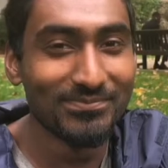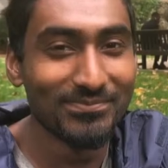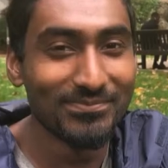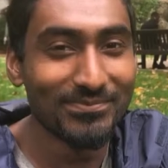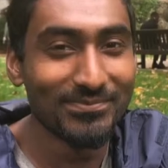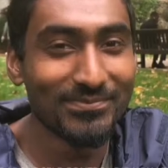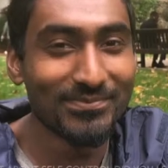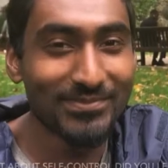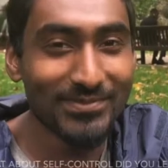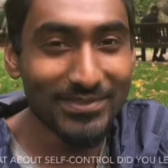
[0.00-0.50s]

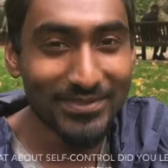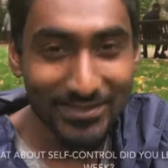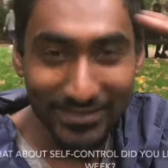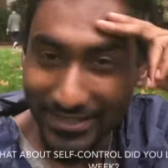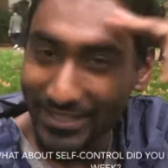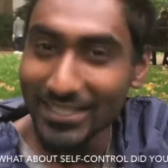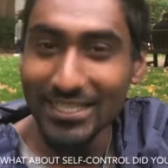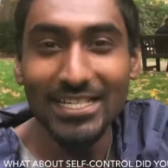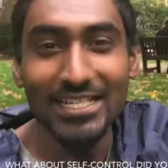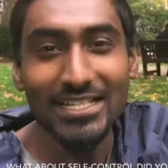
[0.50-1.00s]
Okay,
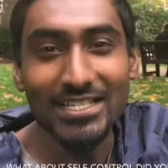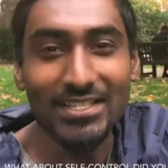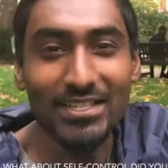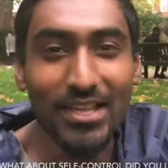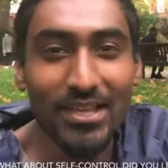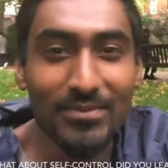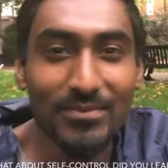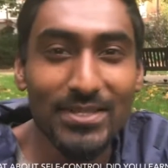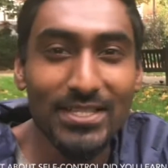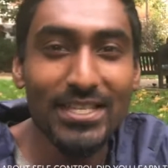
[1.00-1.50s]
it's
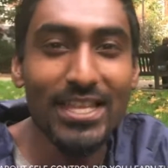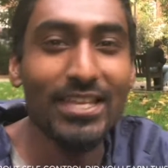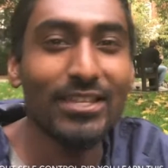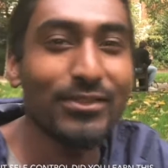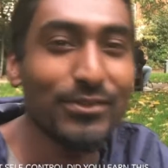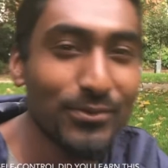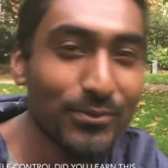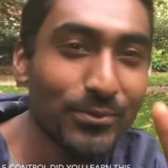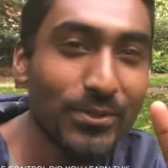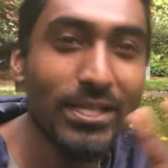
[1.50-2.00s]
name is day
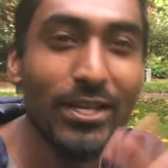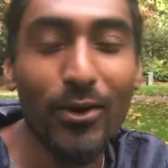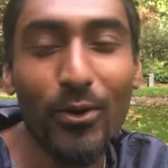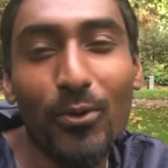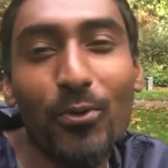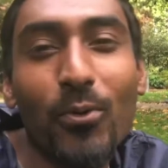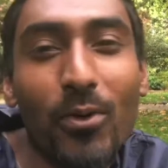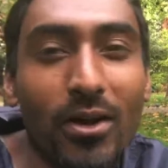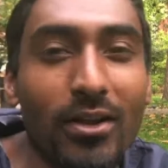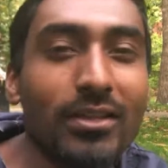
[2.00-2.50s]
three
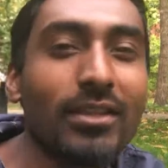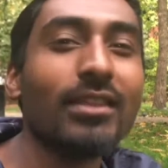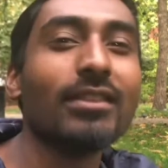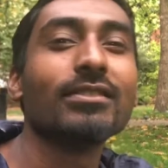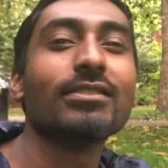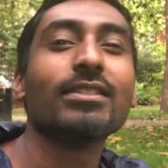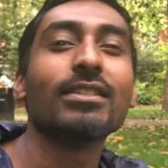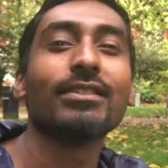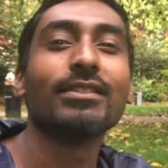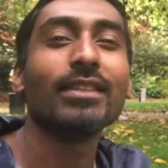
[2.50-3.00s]
oh one
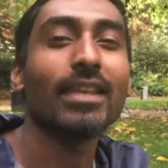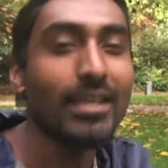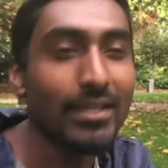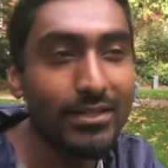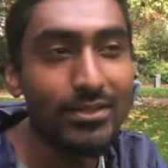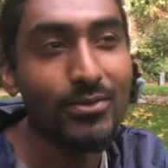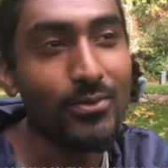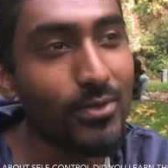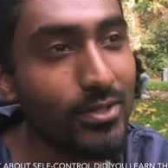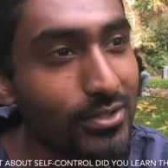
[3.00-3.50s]
and
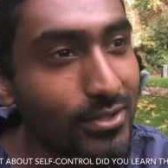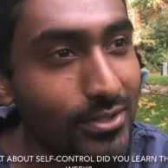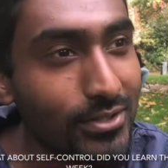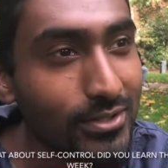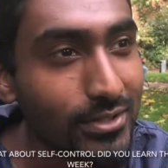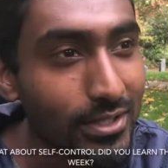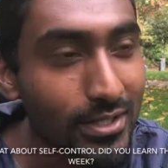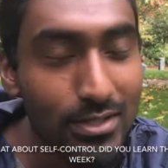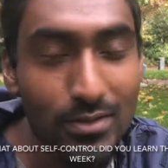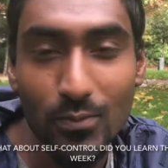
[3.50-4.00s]
today's
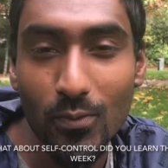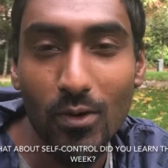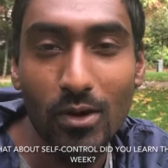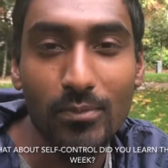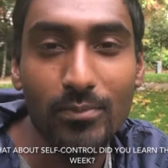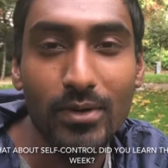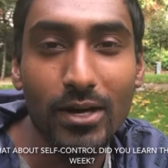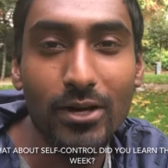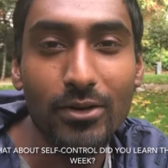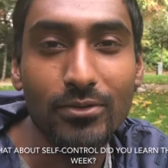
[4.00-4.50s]
question is, what
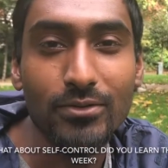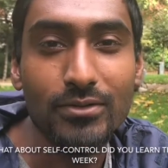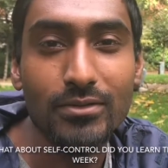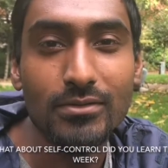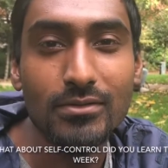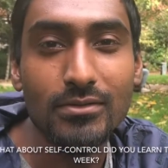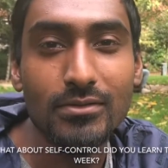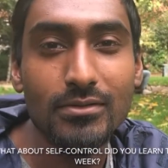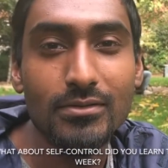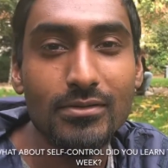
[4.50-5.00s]
about
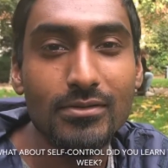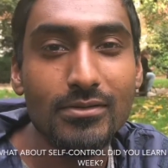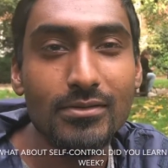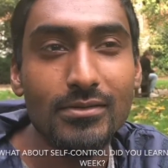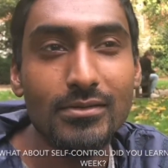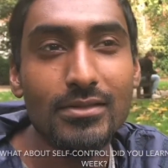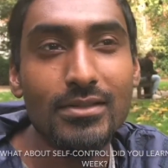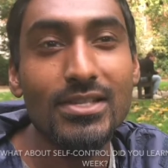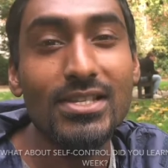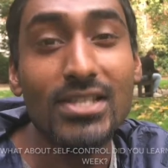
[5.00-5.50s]

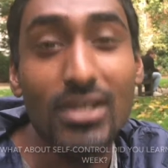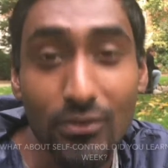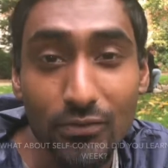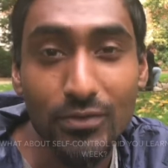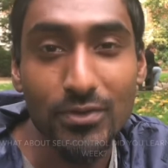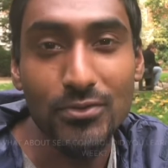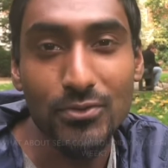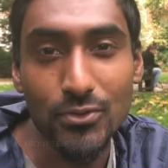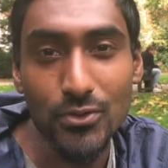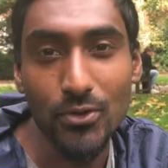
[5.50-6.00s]

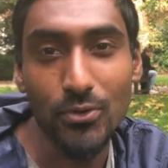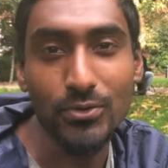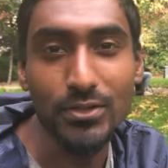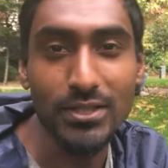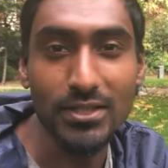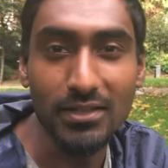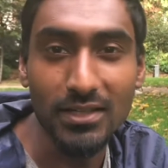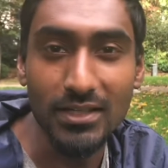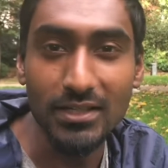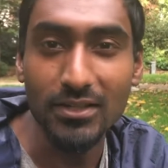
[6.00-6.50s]
self-control
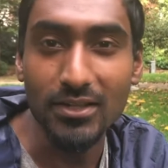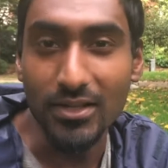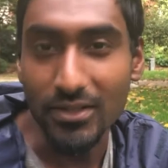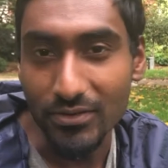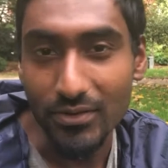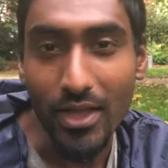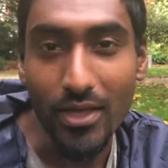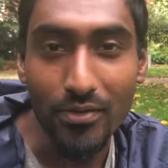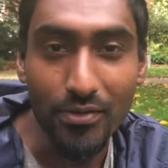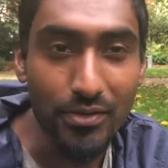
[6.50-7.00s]
did I learn
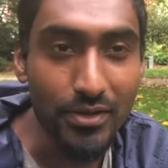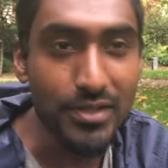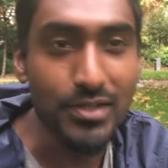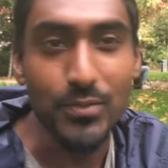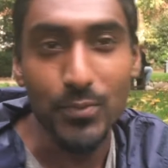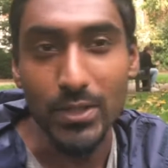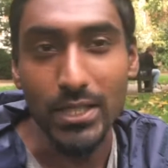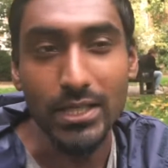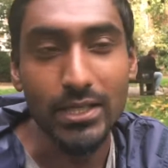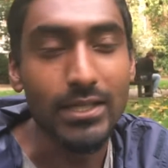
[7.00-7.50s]

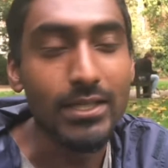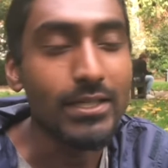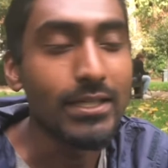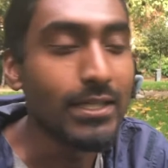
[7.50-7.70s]
this week?